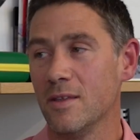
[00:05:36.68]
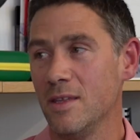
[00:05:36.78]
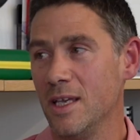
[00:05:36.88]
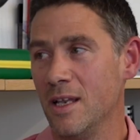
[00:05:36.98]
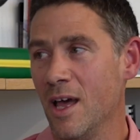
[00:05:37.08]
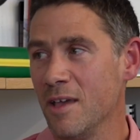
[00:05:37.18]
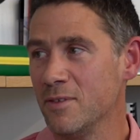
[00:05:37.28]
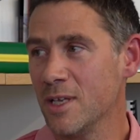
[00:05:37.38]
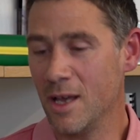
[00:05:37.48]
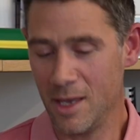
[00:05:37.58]
the
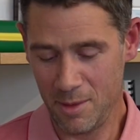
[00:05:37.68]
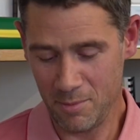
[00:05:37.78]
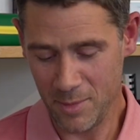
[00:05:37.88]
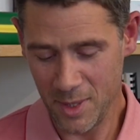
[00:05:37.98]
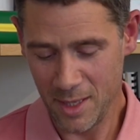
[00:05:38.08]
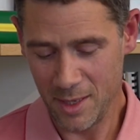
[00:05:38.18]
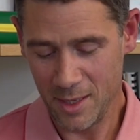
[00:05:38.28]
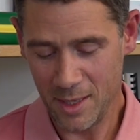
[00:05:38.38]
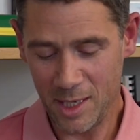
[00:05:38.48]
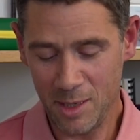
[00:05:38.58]
lifetime,
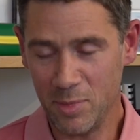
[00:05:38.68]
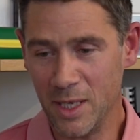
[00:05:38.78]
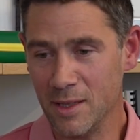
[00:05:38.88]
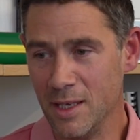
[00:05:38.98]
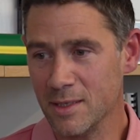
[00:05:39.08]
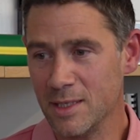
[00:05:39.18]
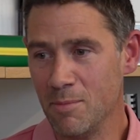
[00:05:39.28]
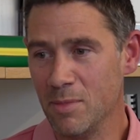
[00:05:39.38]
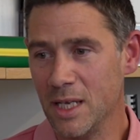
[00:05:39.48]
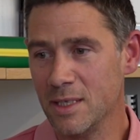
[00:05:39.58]
keeping the
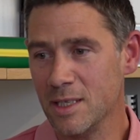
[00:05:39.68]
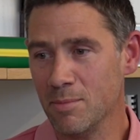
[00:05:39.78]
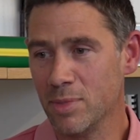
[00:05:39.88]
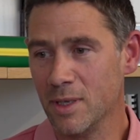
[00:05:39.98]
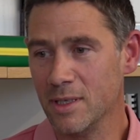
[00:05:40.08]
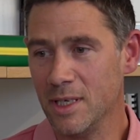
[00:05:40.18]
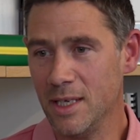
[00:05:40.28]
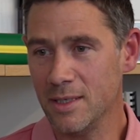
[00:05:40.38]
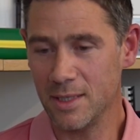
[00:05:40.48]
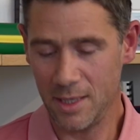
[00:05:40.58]
assembly simple and
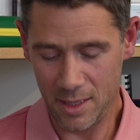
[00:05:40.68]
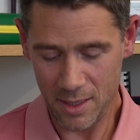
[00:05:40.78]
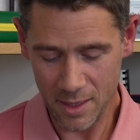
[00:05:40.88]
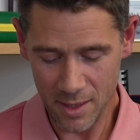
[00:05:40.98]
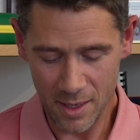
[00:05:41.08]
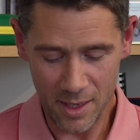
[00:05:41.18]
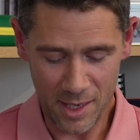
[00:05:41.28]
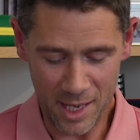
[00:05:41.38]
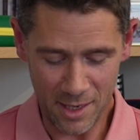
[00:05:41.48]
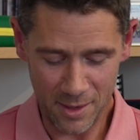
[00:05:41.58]
easy,
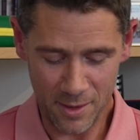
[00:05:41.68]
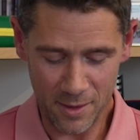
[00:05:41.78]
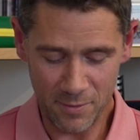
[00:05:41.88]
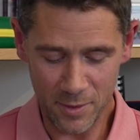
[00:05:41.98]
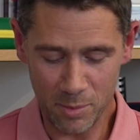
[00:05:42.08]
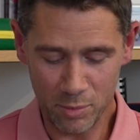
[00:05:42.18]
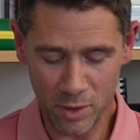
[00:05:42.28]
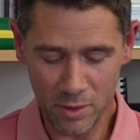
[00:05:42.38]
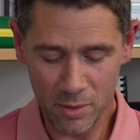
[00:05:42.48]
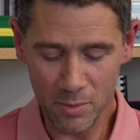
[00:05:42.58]
and for
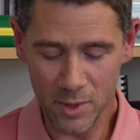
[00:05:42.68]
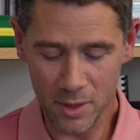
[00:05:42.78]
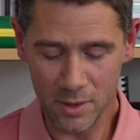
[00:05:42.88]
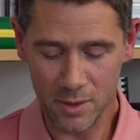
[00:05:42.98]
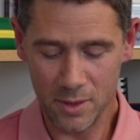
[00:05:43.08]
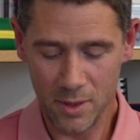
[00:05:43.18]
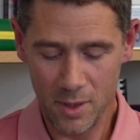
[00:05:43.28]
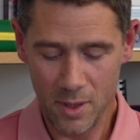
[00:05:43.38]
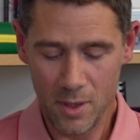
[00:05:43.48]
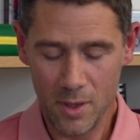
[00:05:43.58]
procurement,
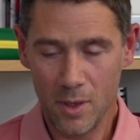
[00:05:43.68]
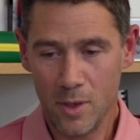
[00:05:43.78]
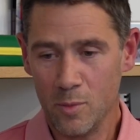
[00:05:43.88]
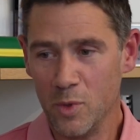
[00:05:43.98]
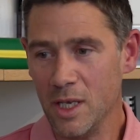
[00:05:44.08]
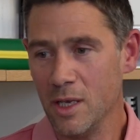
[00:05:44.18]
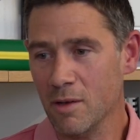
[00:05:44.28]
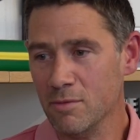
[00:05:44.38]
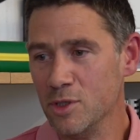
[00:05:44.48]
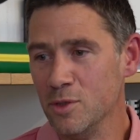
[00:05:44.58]
we
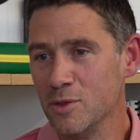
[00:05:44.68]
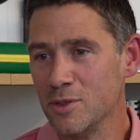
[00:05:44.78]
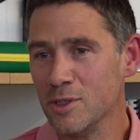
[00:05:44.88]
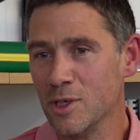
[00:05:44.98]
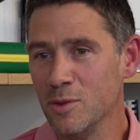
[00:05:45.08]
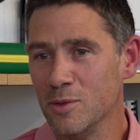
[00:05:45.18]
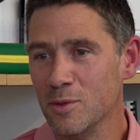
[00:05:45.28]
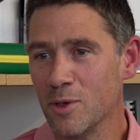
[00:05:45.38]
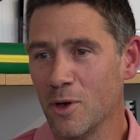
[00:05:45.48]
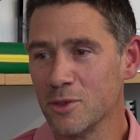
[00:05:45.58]
reduce the total
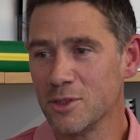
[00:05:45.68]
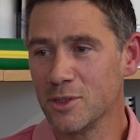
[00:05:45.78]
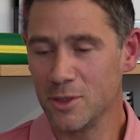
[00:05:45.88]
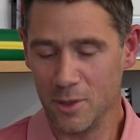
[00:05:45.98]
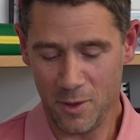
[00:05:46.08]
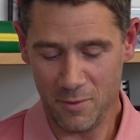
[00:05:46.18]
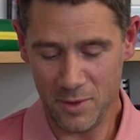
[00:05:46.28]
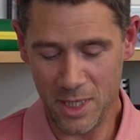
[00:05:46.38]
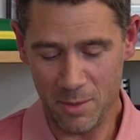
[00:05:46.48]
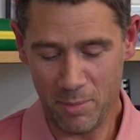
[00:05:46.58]
cost of
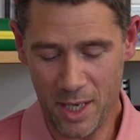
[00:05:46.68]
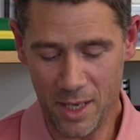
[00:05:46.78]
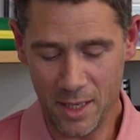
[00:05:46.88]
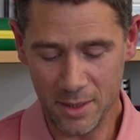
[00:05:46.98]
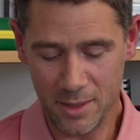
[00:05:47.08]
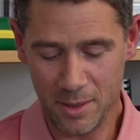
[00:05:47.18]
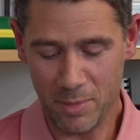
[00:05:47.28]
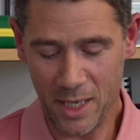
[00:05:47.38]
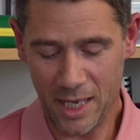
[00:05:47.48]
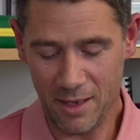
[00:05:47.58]
the part
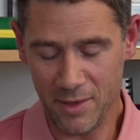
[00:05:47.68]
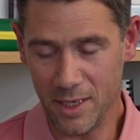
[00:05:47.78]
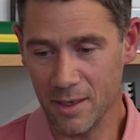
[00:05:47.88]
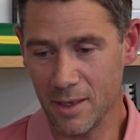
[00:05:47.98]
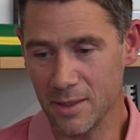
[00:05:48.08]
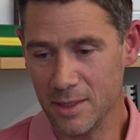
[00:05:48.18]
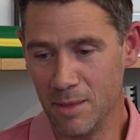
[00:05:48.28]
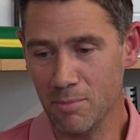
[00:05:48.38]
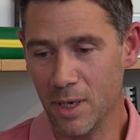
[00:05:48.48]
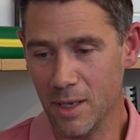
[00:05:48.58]
by having a
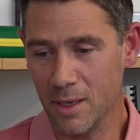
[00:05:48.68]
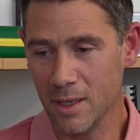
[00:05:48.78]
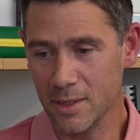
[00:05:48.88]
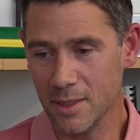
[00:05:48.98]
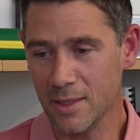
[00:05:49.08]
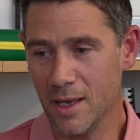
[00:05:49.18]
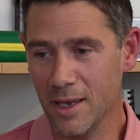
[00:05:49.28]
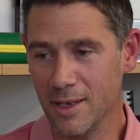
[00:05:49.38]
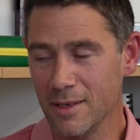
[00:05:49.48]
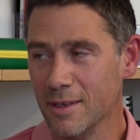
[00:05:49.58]
simpler
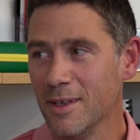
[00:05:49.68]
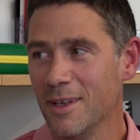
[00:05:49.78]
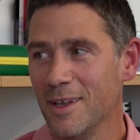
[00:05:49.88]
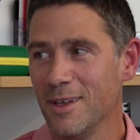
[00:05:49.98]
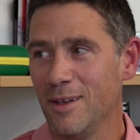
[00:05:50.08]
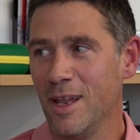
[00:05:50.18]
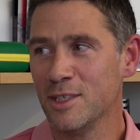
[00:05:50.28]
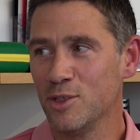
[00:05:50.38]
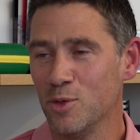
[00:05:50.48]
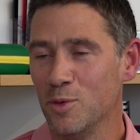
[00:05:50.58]
design,
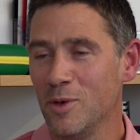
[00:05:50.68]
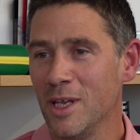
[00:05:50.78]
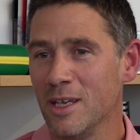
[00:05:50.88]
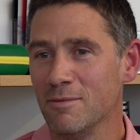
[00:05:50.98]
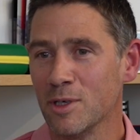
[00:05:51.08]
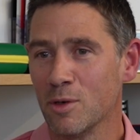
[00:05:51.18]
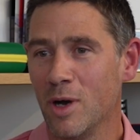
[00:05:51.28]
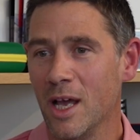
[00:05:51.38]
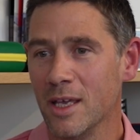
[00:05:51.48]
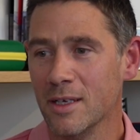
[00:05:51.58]
less tooling
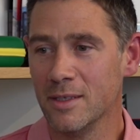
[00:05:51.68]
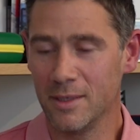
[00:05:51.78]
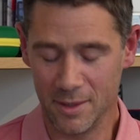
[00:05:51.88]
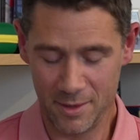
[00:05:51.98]
required,